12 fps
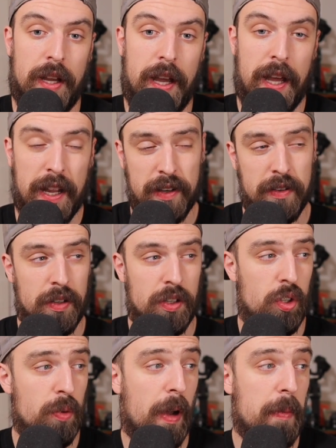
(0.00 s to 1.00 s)
And
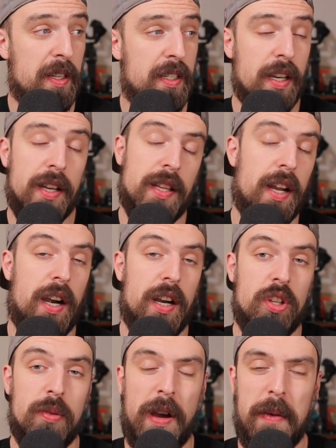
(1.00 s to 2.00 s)
you might be sitting there
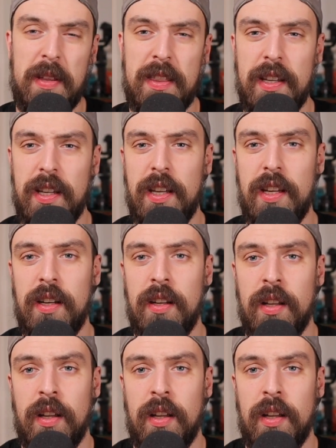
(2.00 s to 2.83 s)
and you might be thinking,